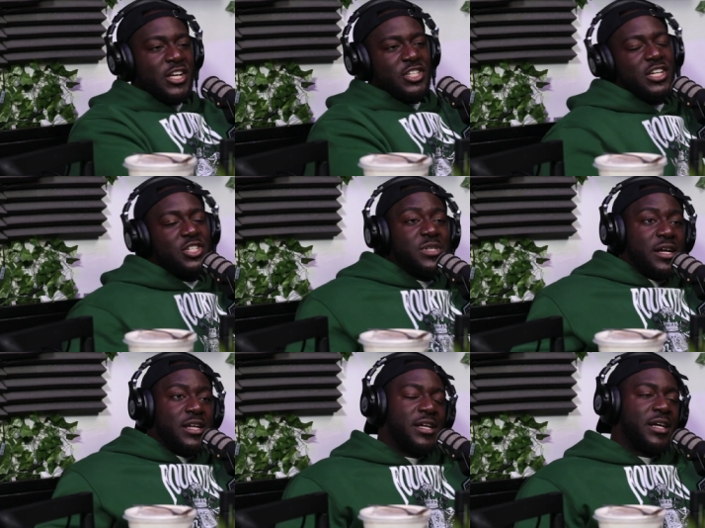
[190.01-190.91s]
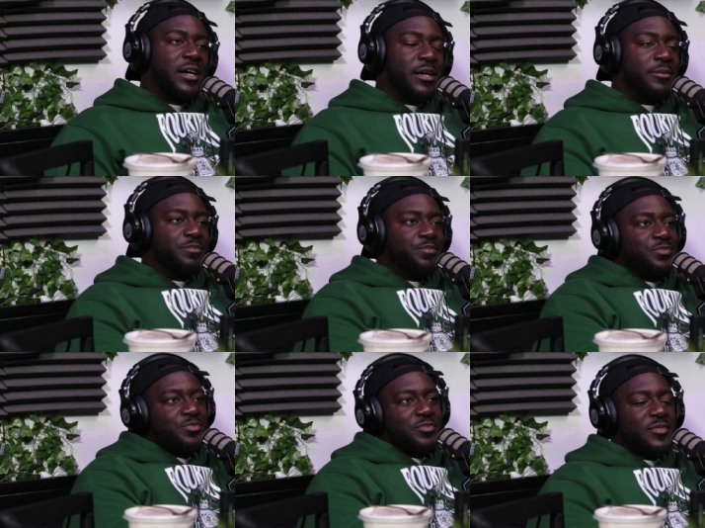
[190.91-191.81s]
Yeah, she was out there.
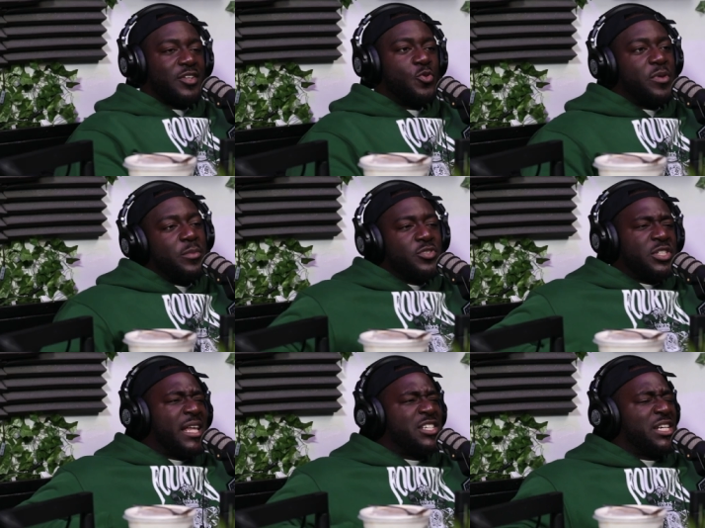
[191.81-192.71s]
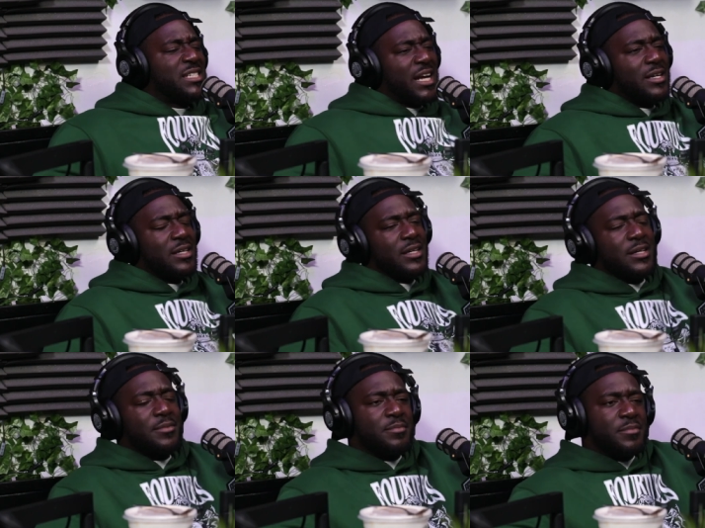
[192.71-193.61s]
Um, cool people. She has like a
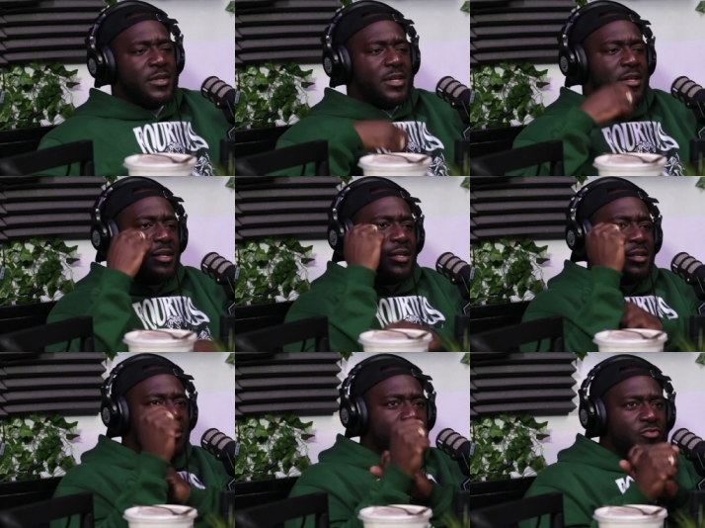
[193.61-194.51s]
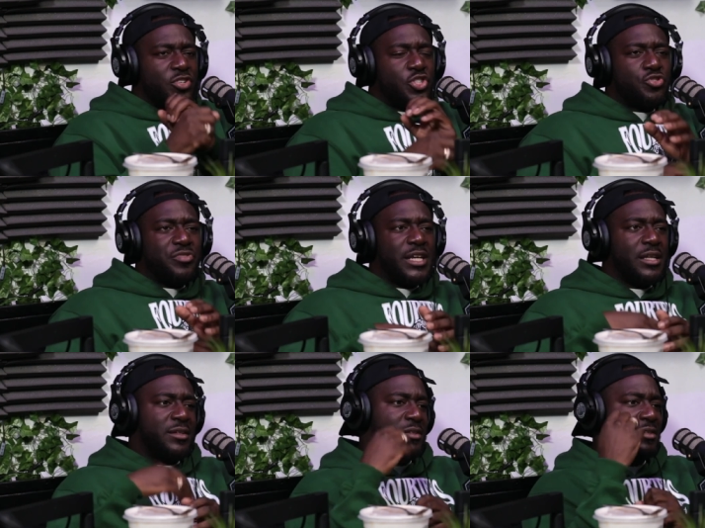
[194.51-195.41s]
um
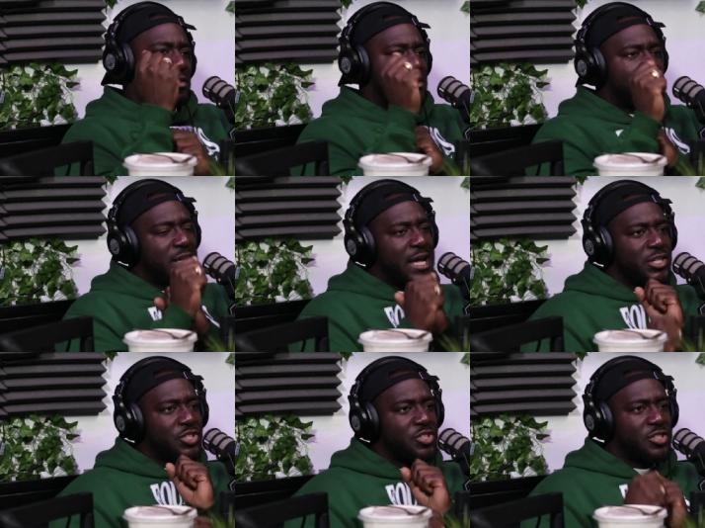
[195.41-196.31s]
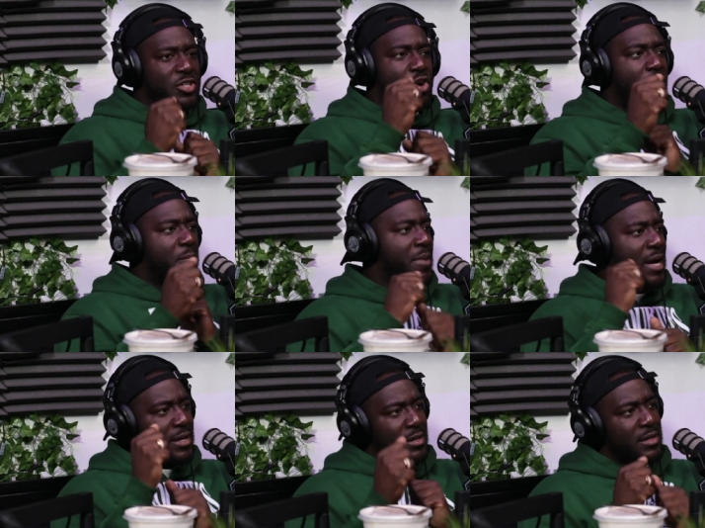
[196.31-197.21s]
retreat slash
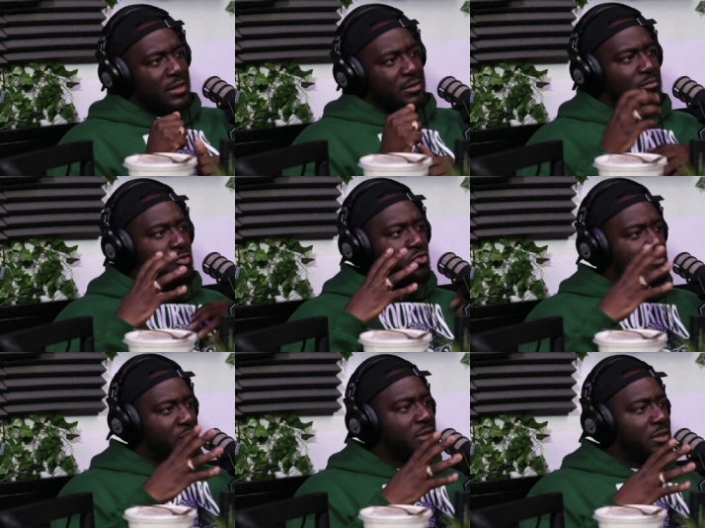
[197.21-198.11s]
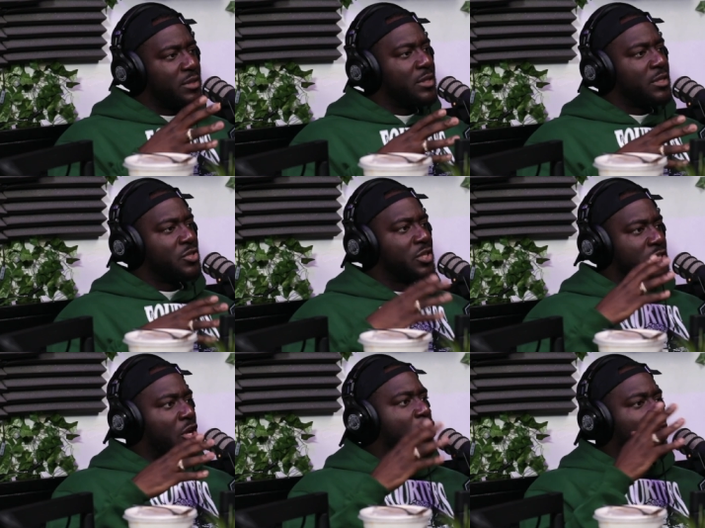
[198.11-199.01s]
combat movement. Okay. So,
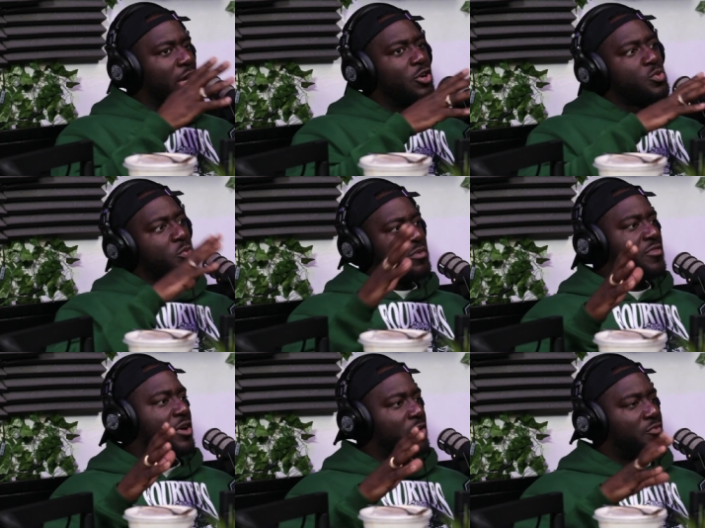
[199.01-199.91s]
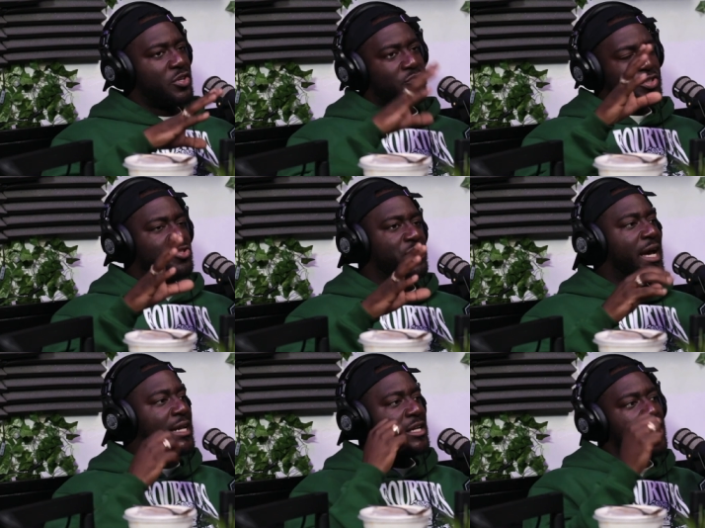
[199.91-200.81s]
so, a lot of girls were with her for the retreat
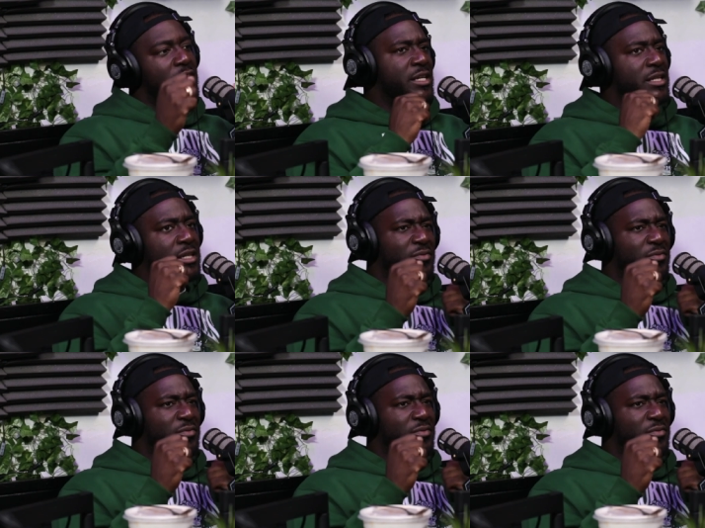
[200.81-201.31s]
and then learning.